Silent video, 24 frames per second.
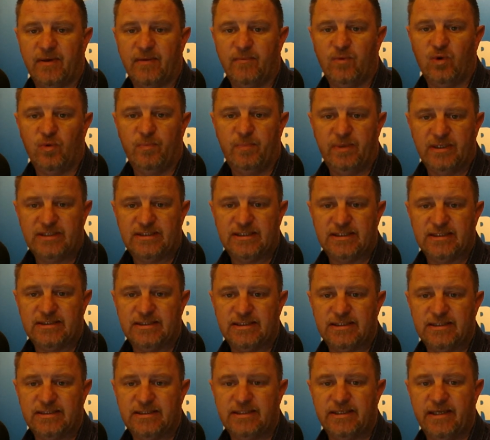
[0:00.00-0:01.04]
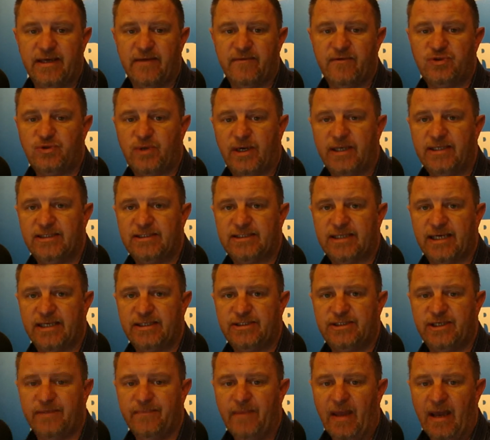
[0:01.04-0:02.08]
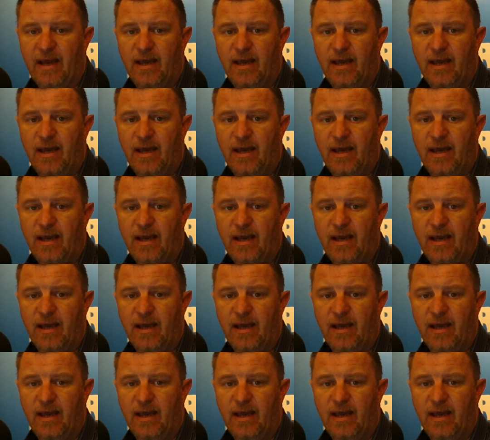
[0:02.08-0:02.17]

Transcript: more businesses near the train station,